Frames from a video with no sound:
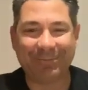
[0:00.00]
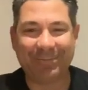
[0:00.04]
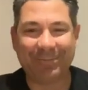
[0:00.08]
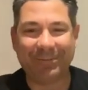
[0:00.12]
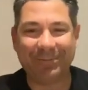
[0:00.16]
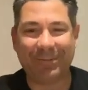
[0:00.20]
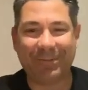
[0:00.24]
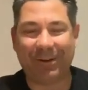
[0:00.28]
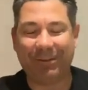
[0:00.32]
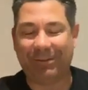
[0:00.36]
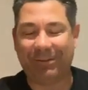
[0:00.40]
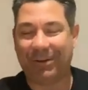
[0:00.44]

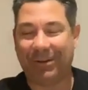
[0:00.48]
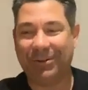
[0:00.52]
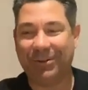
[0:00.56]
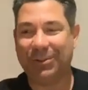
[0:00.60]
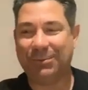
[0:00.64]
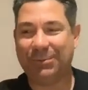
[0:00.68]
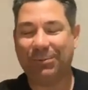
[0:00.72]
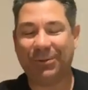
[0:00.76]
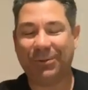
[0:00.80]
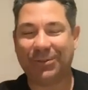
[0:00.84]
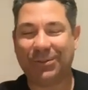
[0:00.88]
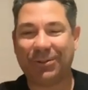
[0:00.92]
I
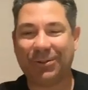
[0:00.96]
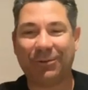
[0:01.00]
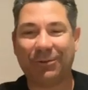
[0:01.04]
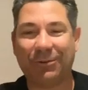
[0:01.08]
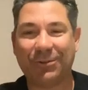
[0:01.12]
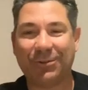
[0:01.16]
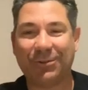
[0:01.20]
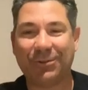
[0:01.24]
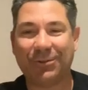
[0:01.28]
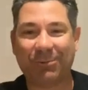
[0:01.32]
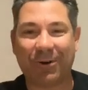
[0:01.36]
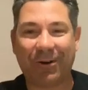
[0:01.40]
just put songs
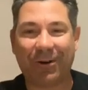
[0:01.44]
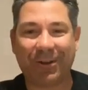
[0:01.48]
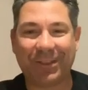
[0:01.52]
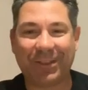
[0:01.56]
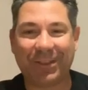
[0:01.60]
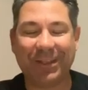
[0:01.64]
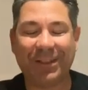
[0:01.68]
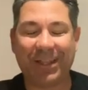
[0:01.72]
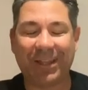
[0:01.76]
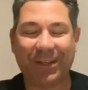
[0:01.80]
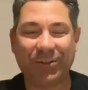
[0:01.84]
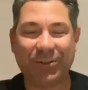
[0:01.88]
where I think
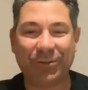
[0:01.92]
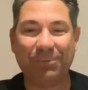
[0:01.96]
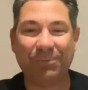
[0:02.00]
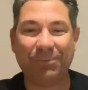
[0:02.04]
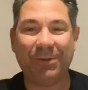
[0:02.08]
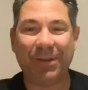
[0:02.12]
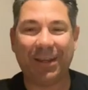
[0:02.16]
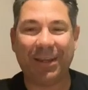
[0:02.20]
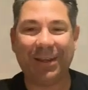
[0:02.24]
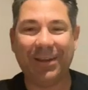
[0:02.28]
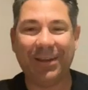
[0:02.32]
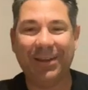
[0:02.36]
they should
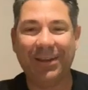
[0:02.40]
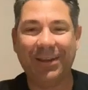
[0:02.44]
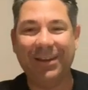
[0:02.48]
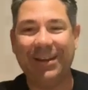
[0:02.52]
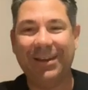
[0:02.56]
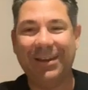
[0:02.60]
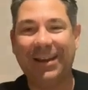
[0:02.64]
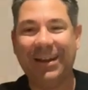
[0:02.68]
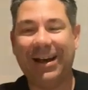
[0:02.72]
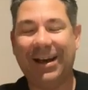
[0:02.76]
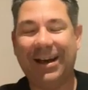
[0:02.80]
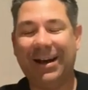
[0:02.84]
be.
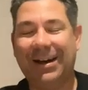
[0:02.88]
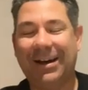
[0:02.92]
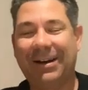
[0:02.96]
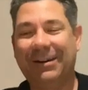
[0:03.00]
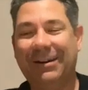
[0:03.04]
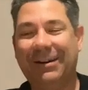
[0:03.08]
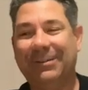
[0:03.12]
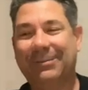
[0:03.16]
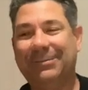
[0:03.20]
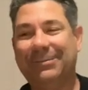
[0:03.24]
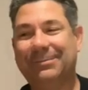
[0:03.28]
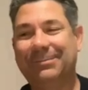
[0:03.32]

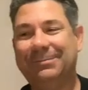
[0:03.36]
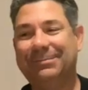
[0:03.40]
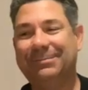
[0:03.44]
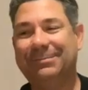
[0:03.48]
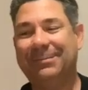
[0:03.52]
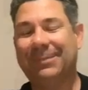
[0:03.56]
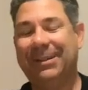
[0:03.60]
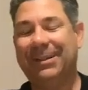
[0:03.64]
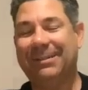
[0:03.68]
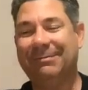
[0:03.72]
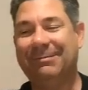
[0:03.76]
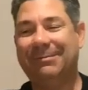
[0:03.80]
And
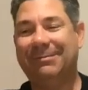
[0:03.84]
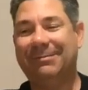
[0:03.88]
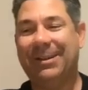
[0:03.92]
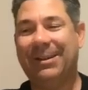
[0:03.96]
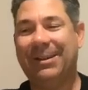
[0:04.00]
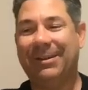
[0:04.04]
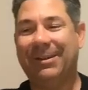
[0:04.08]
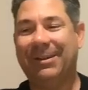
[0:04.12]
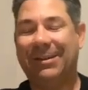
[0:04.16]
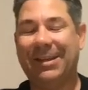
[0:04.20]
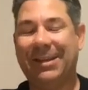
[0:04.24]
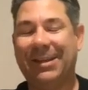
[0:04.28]

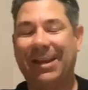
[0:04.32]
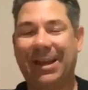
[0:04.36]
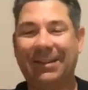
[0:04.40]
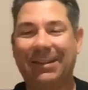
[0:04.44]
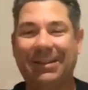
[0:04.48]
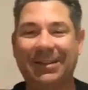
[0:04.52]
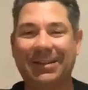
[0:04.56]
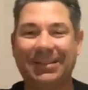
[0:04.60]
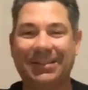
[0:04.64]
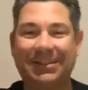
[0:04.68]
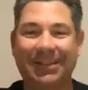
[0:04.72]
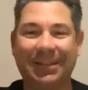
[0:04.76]
he had
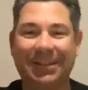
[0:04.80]
this